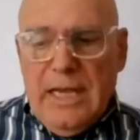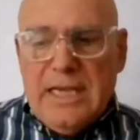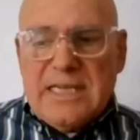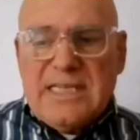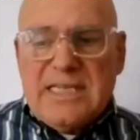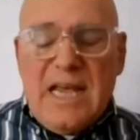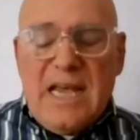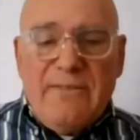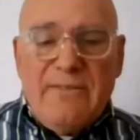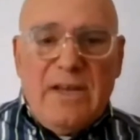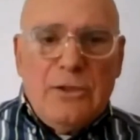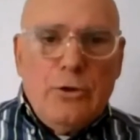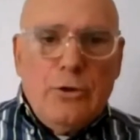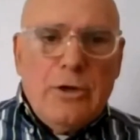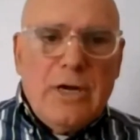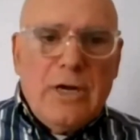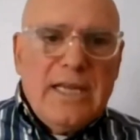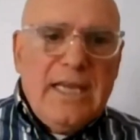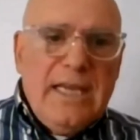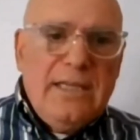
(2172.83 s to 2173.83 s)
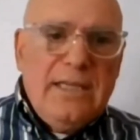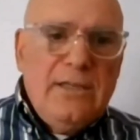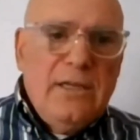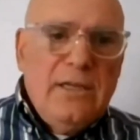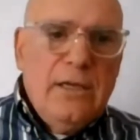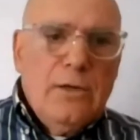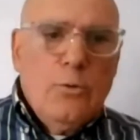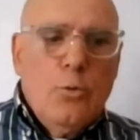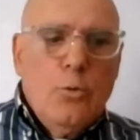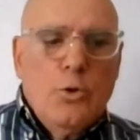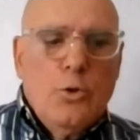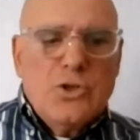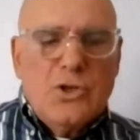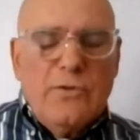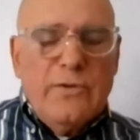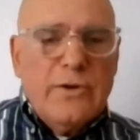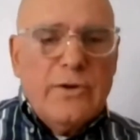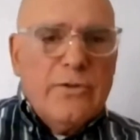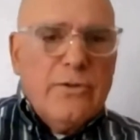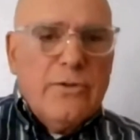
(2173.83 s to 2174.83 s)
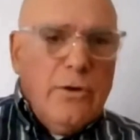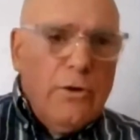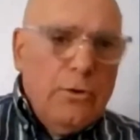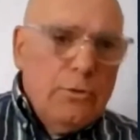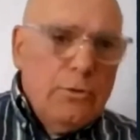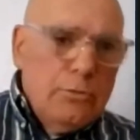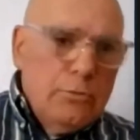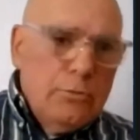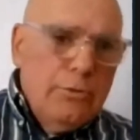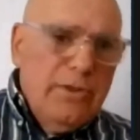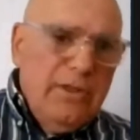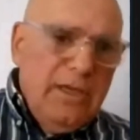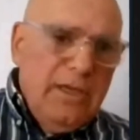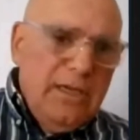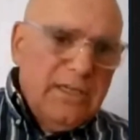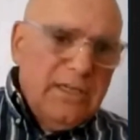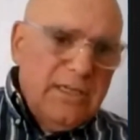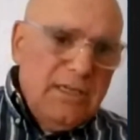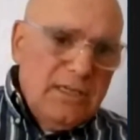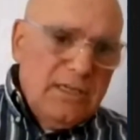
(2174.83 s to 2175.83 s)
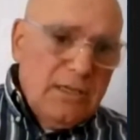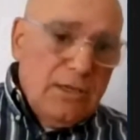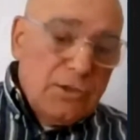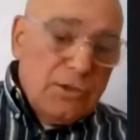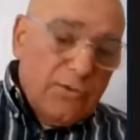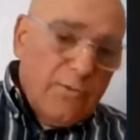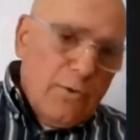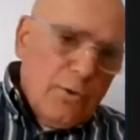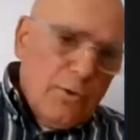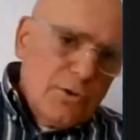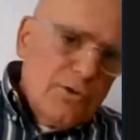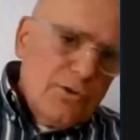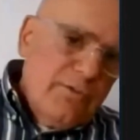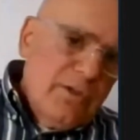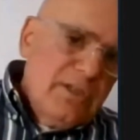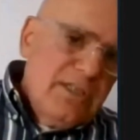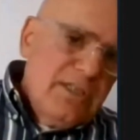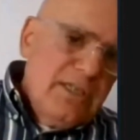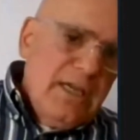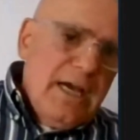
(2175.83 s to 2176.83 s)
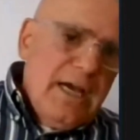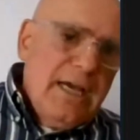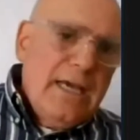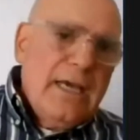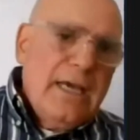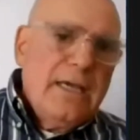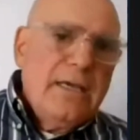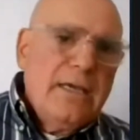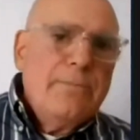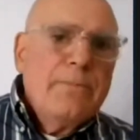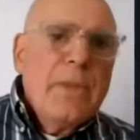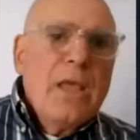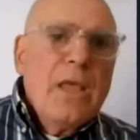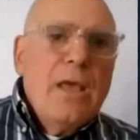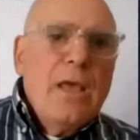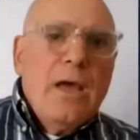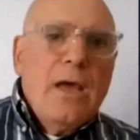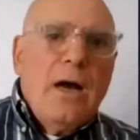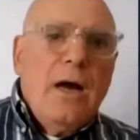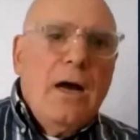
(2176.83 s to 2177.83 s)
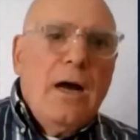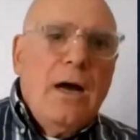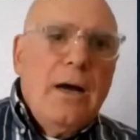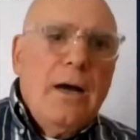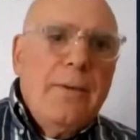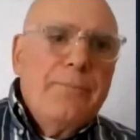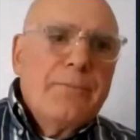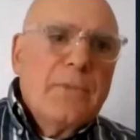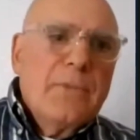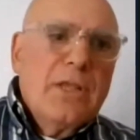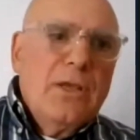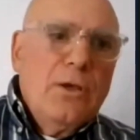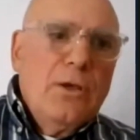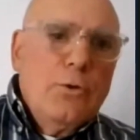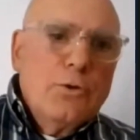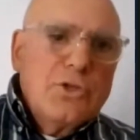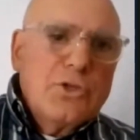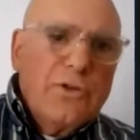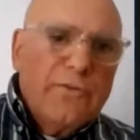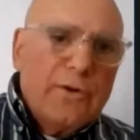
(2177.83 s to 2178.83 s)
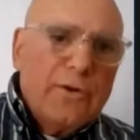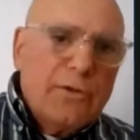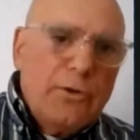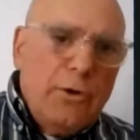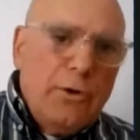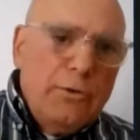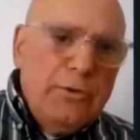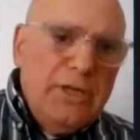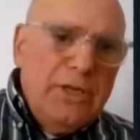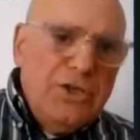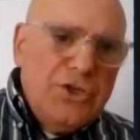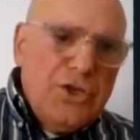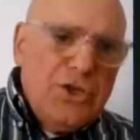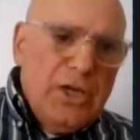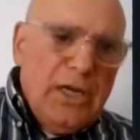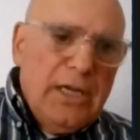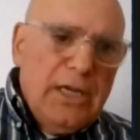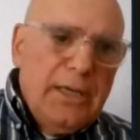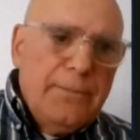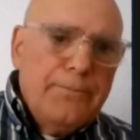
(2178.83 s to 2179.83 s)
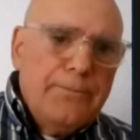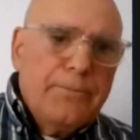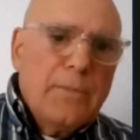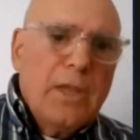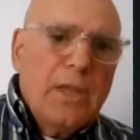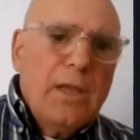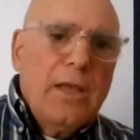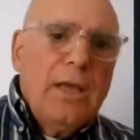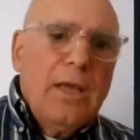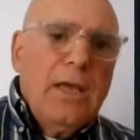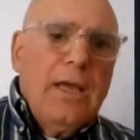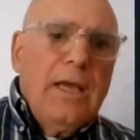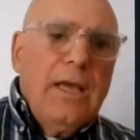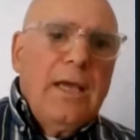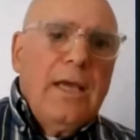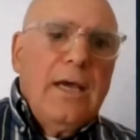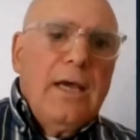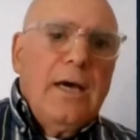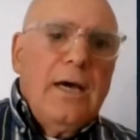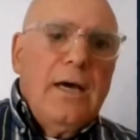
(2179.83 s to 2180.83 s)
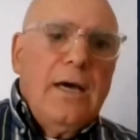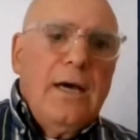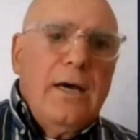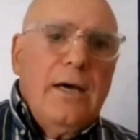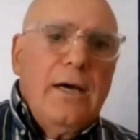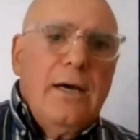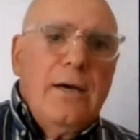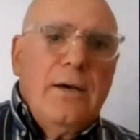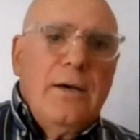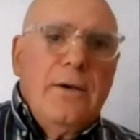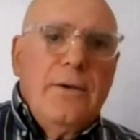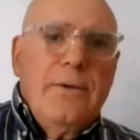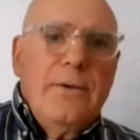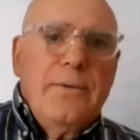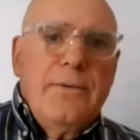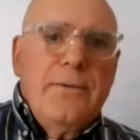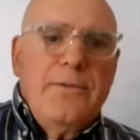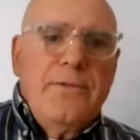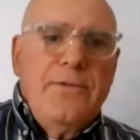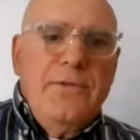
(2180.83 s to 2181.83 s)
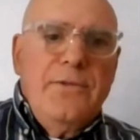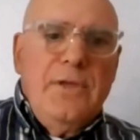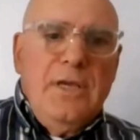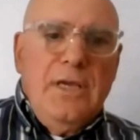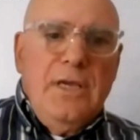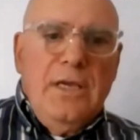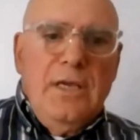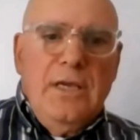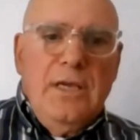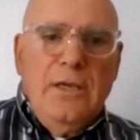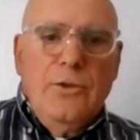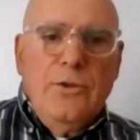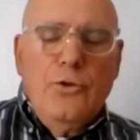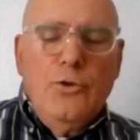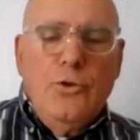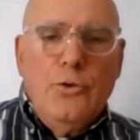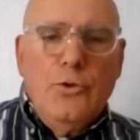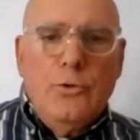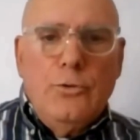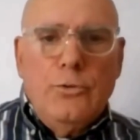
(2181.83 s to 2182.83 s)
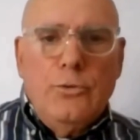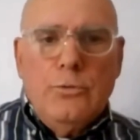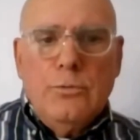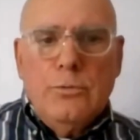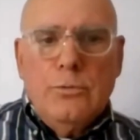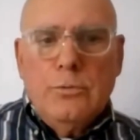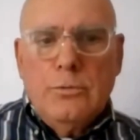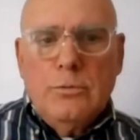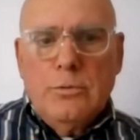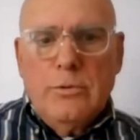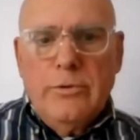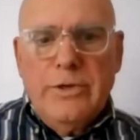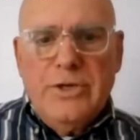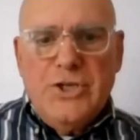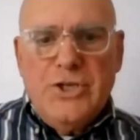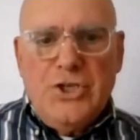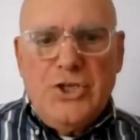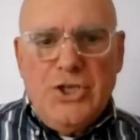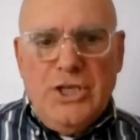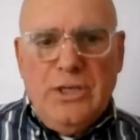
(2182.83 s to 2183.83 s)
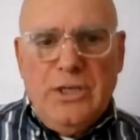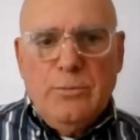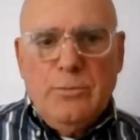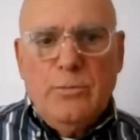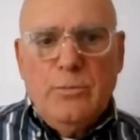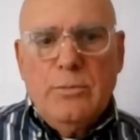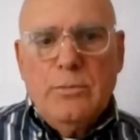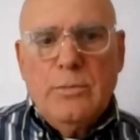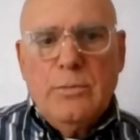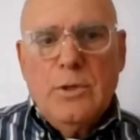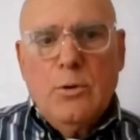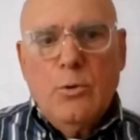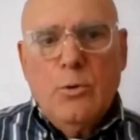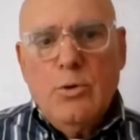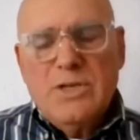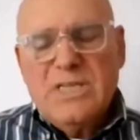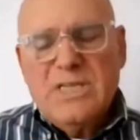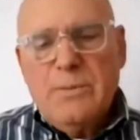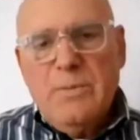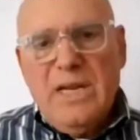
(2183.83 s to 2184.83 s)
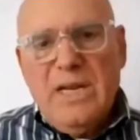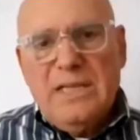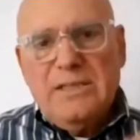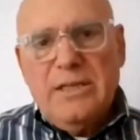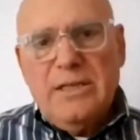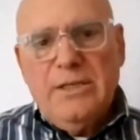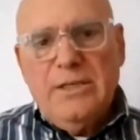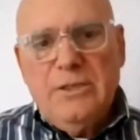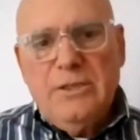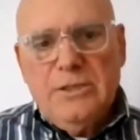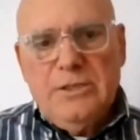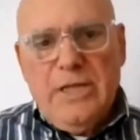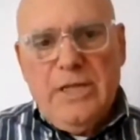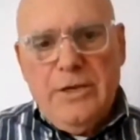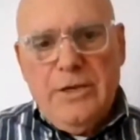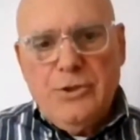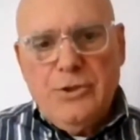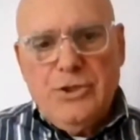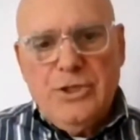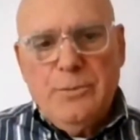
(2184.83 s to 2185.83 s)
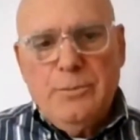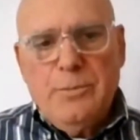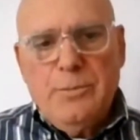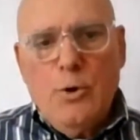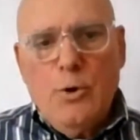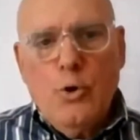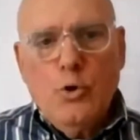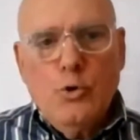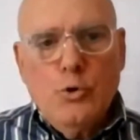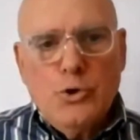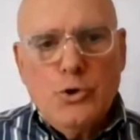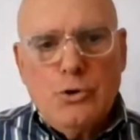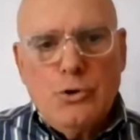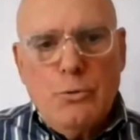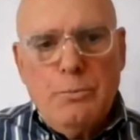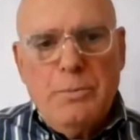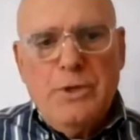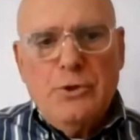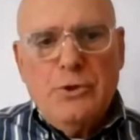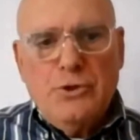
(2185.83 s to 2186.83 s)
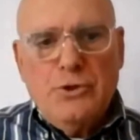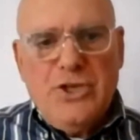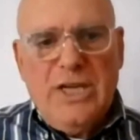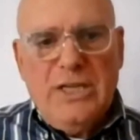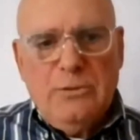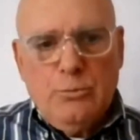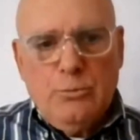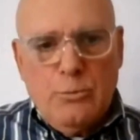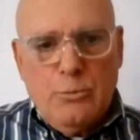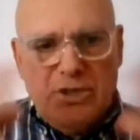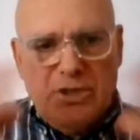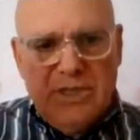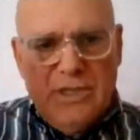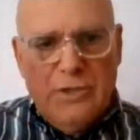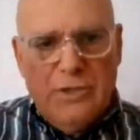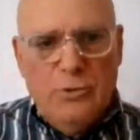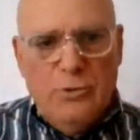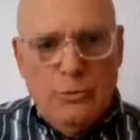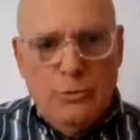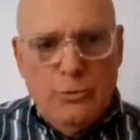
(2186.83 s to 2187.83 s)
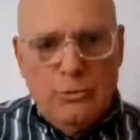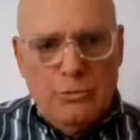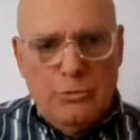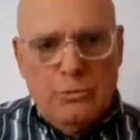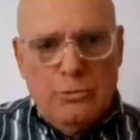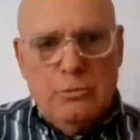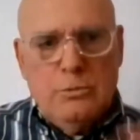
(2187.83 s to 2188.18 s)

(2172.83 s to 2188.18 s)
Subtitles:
Salvador Allende was overthrown with the assistance, of course, of the CIA. He was overthrown in Chile. The new regime was a military dictatorship. Augusto Pinochet was the new